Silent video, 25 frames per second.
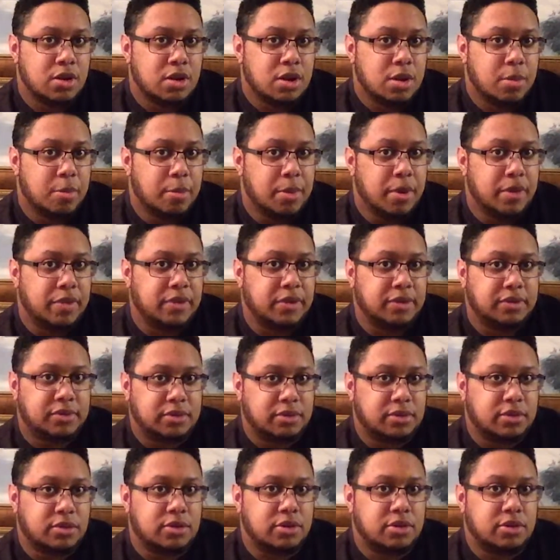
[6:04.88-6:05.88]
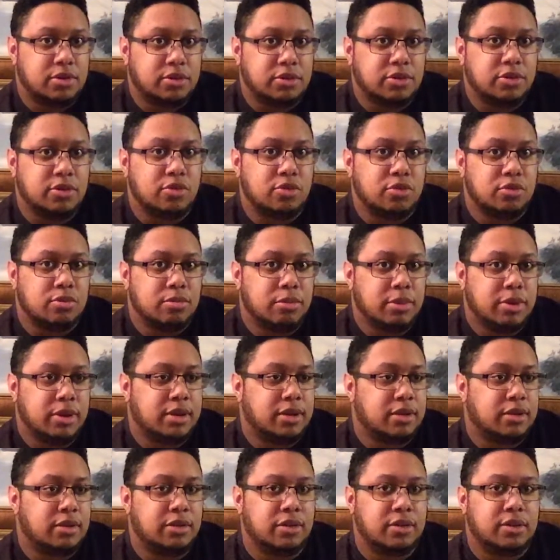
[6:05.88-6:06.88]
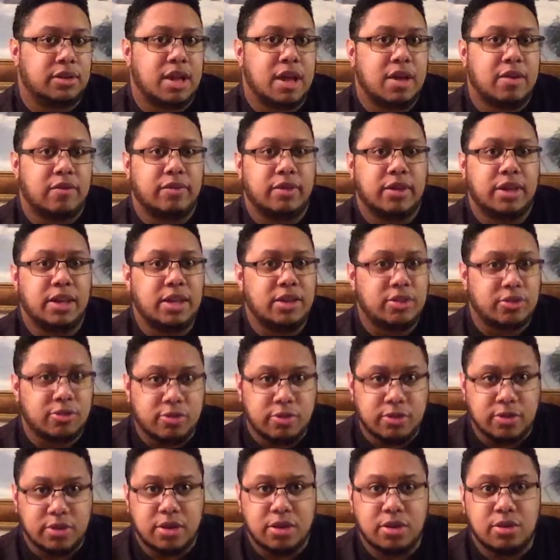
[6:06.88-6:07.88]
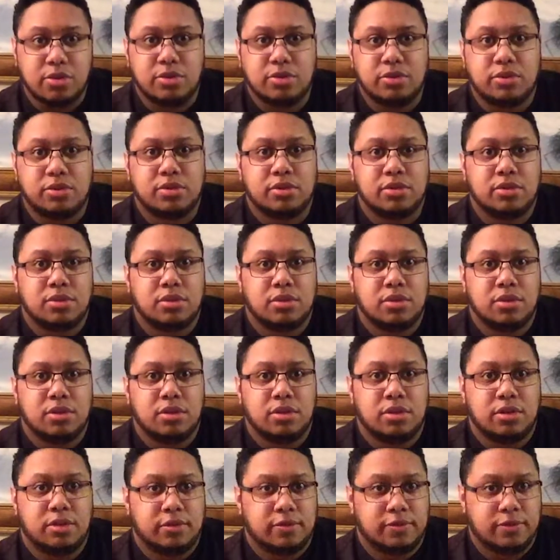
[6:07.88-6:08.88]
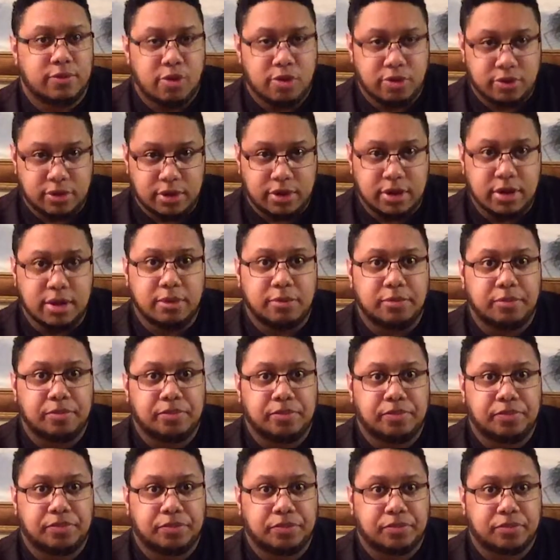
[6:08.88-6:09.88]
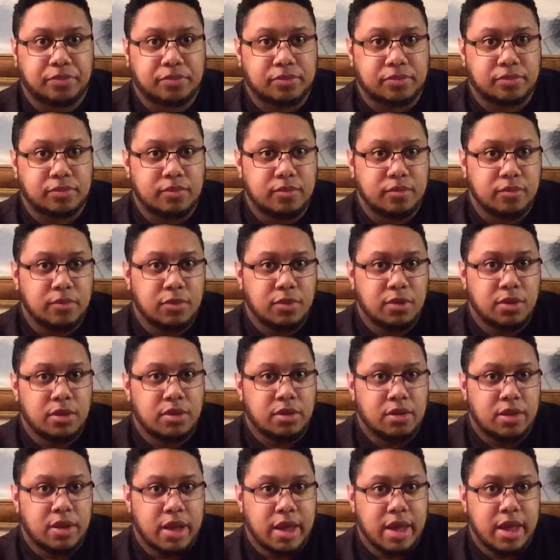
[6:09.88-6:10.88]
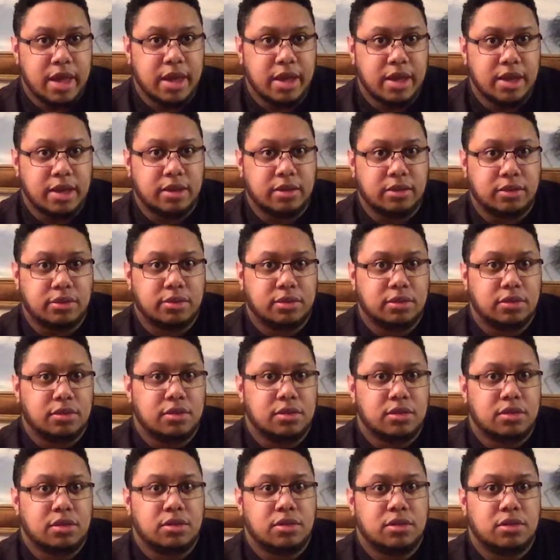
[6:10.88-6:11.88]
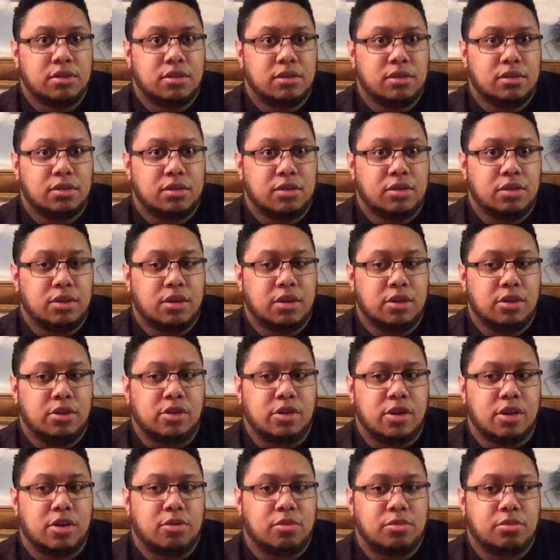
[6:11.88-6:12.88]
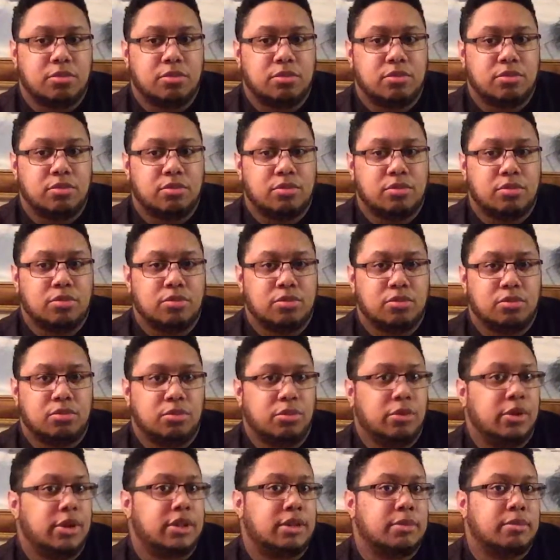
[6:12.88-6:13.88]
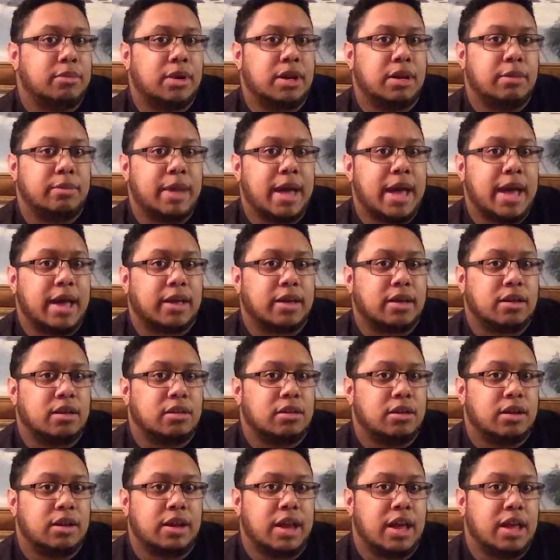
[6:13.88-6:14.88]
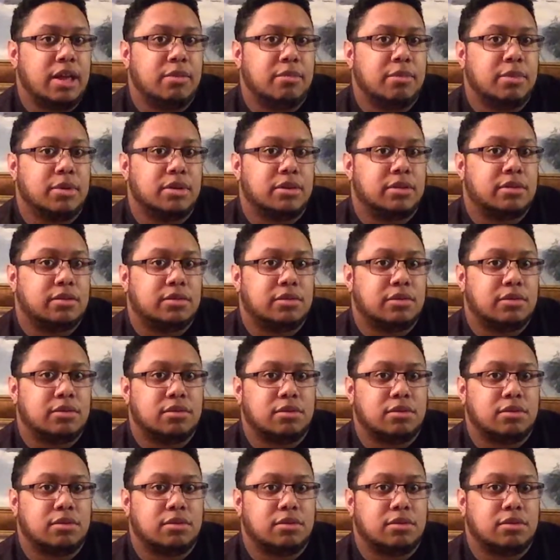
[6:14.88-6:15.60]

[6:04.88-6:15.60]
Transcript: But this is good too because it doesn't have either of those, as far as I know. And you know, you get the money back in 8 months.